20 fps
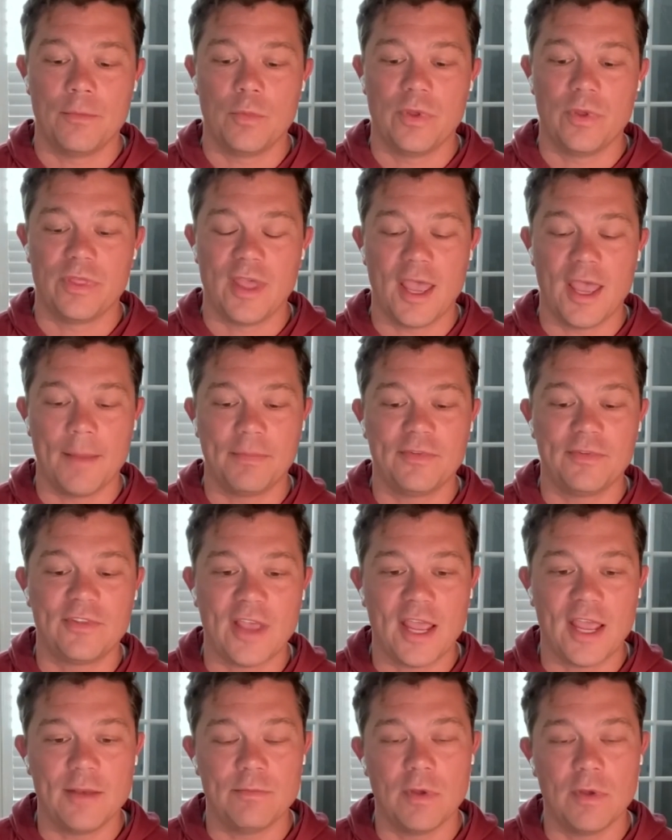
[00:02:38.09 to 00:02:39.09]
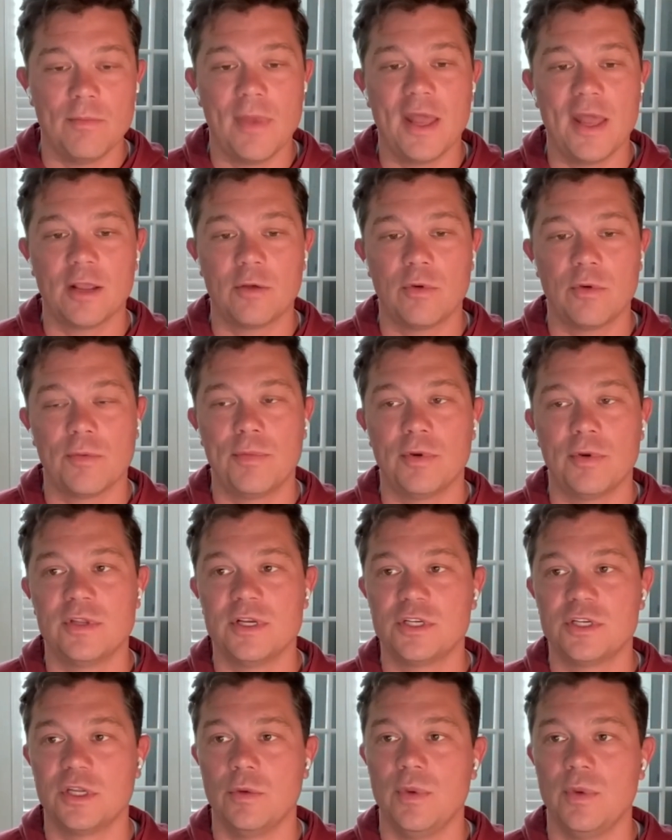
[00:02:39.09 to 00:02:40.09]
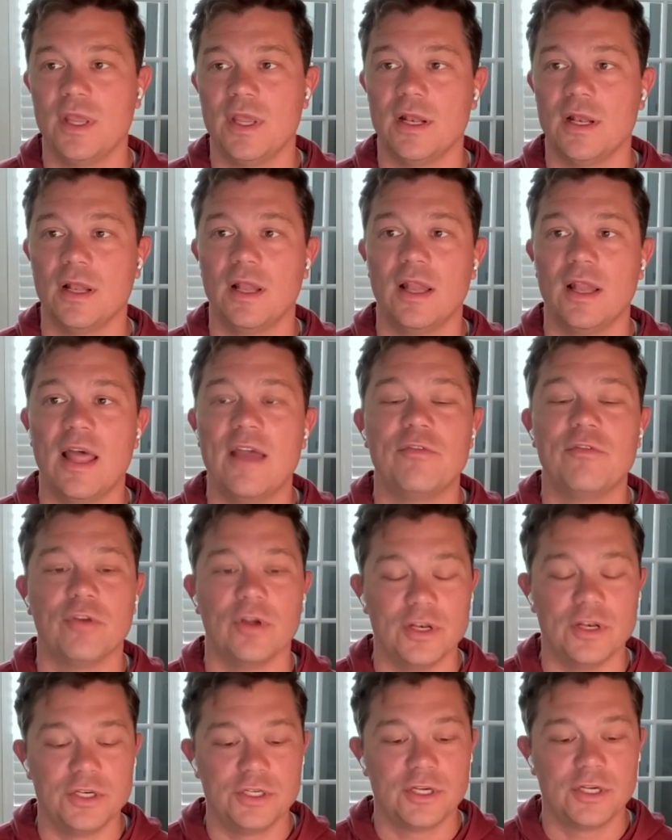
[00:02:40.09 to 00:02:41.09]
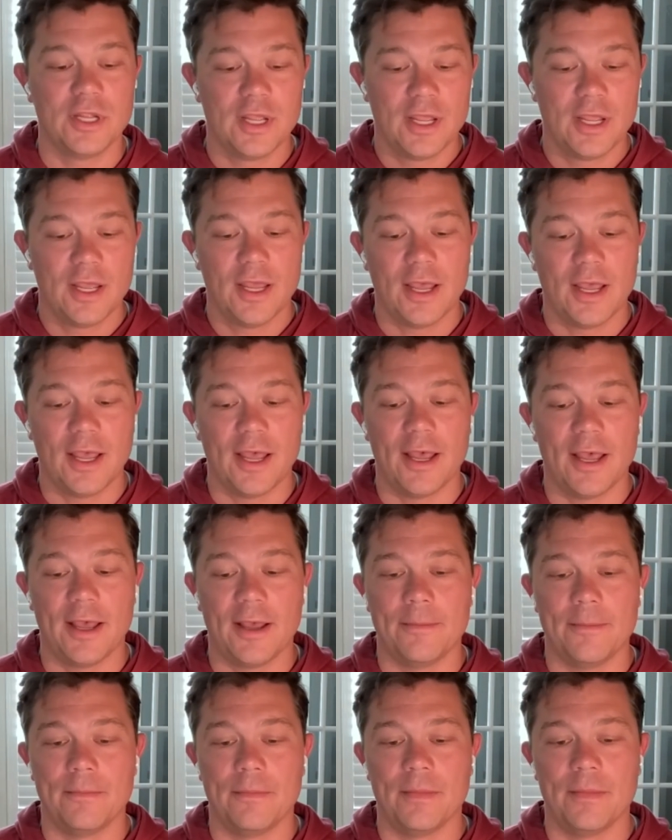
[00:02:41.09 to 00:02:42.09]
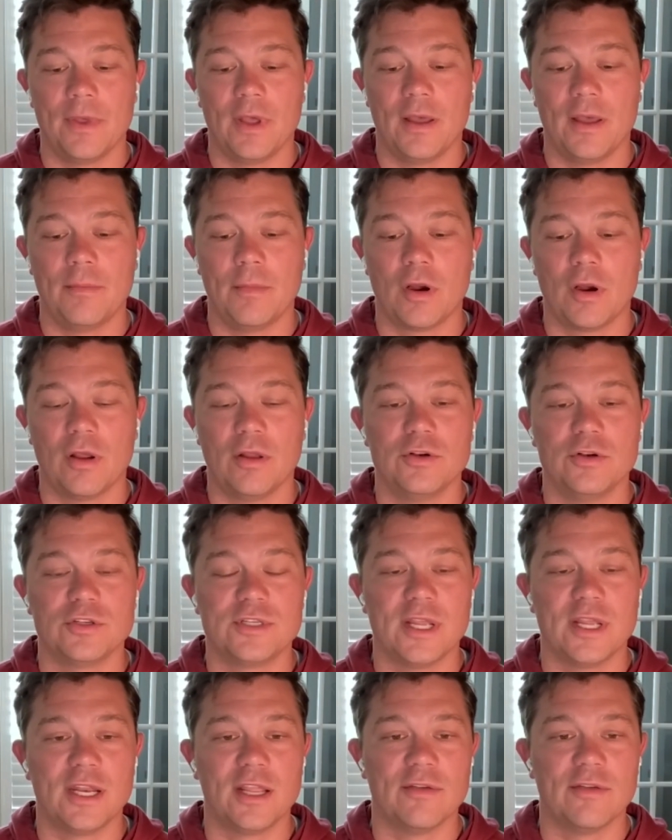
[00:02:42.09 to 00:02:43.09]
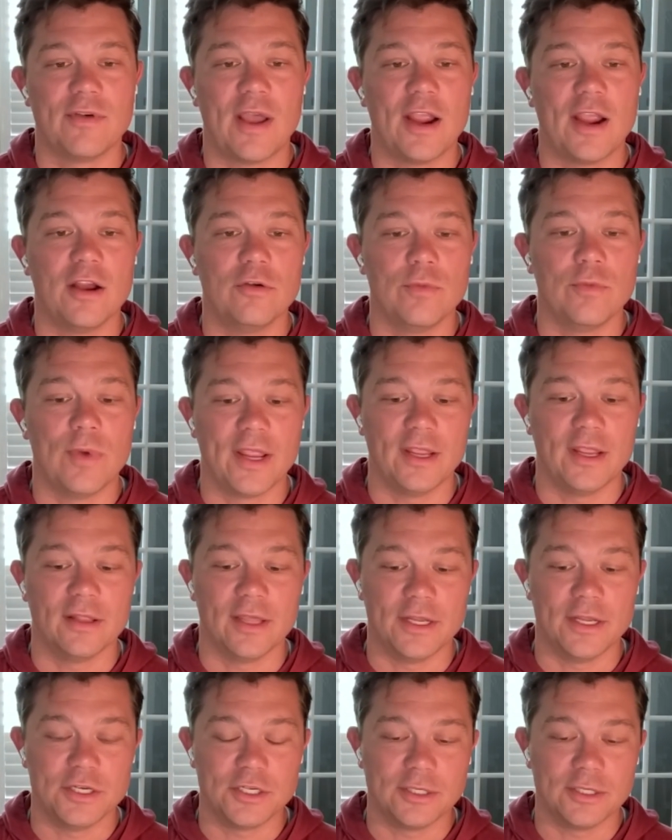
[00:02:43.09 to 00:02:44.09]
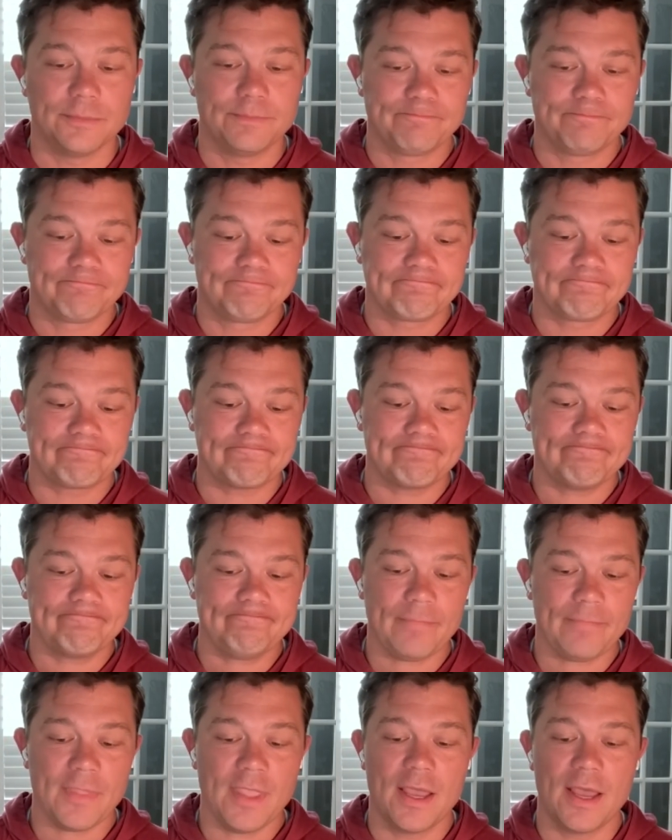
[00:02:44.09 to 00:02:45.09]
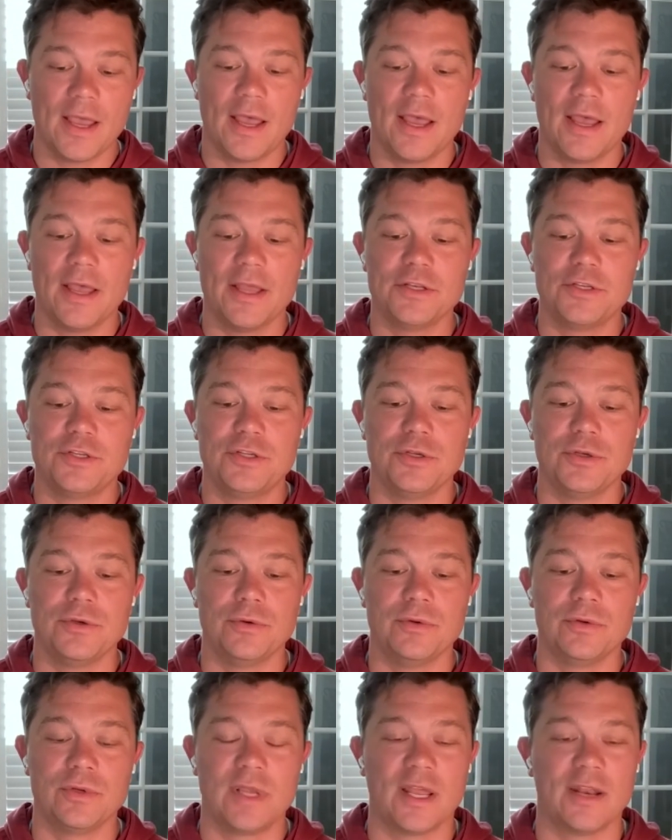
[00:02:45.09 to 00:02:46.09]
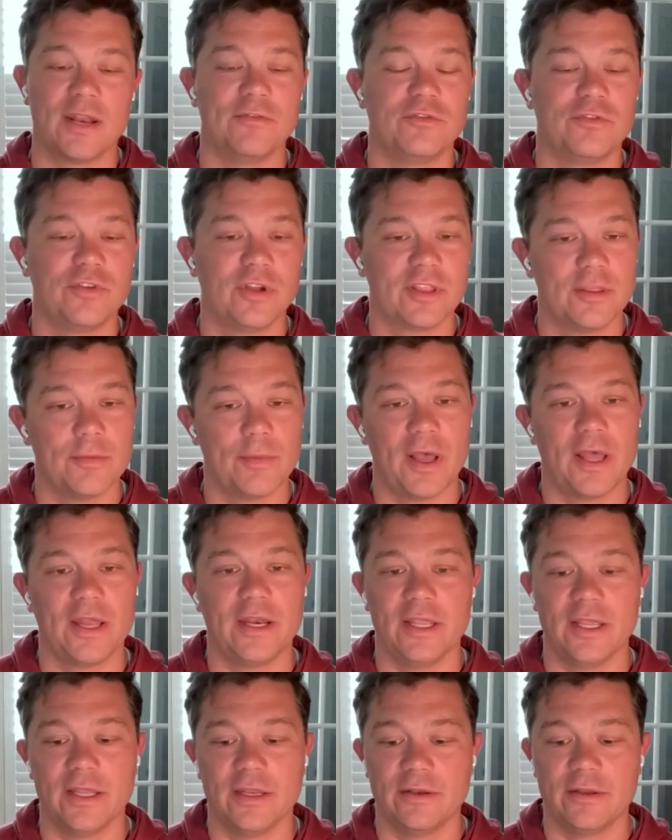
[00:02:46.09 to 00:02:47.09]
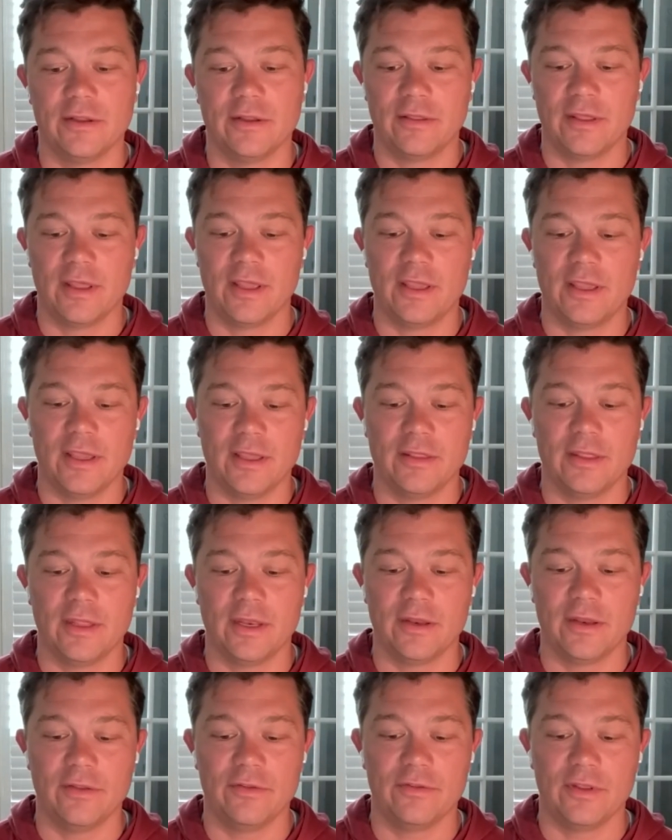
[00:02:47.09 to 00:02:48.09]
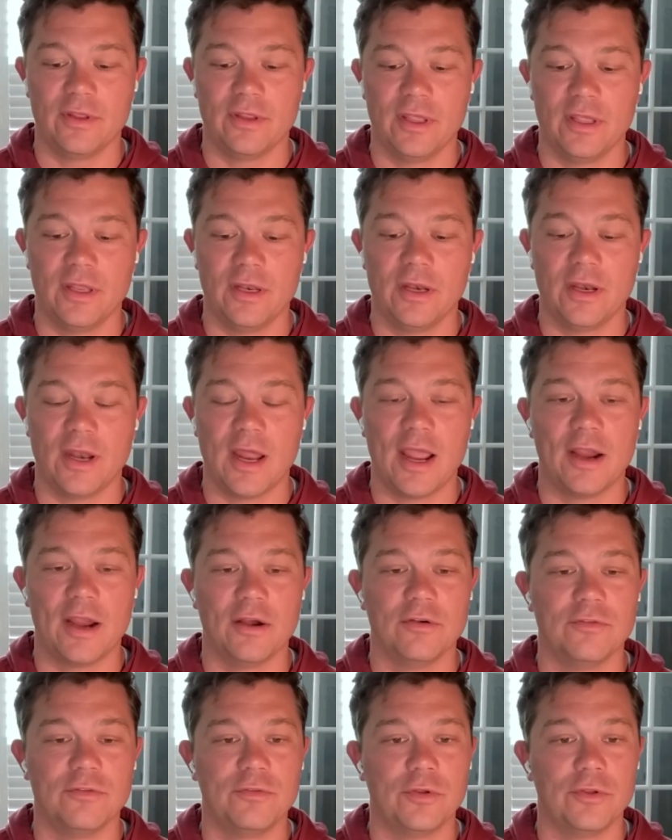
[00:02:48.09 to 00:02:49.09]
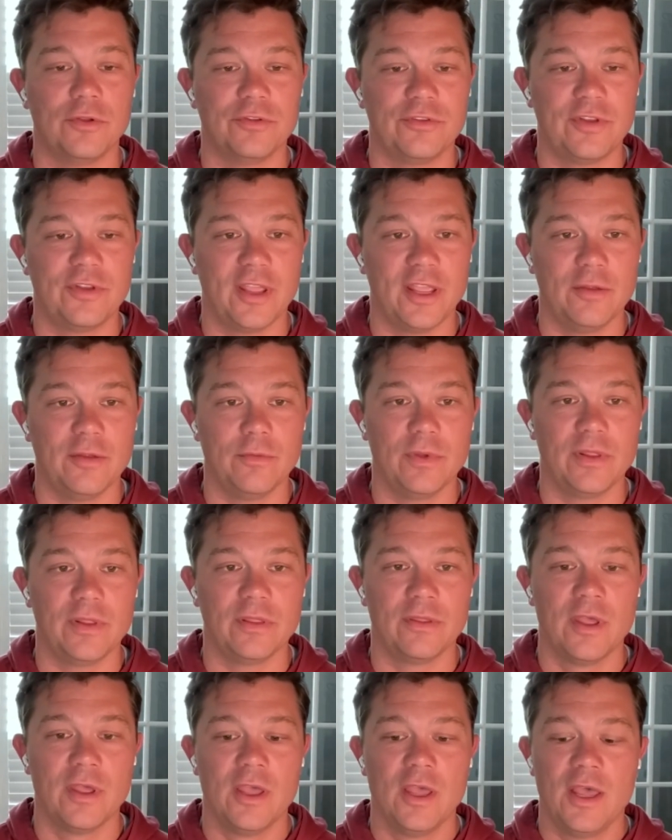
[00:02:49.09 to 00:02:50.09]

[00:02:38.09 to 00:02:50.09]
with a hepcidin mimetic, we can leverage our understanding of iron regulation to kind of trick the body into thinking that it is in an iron full state with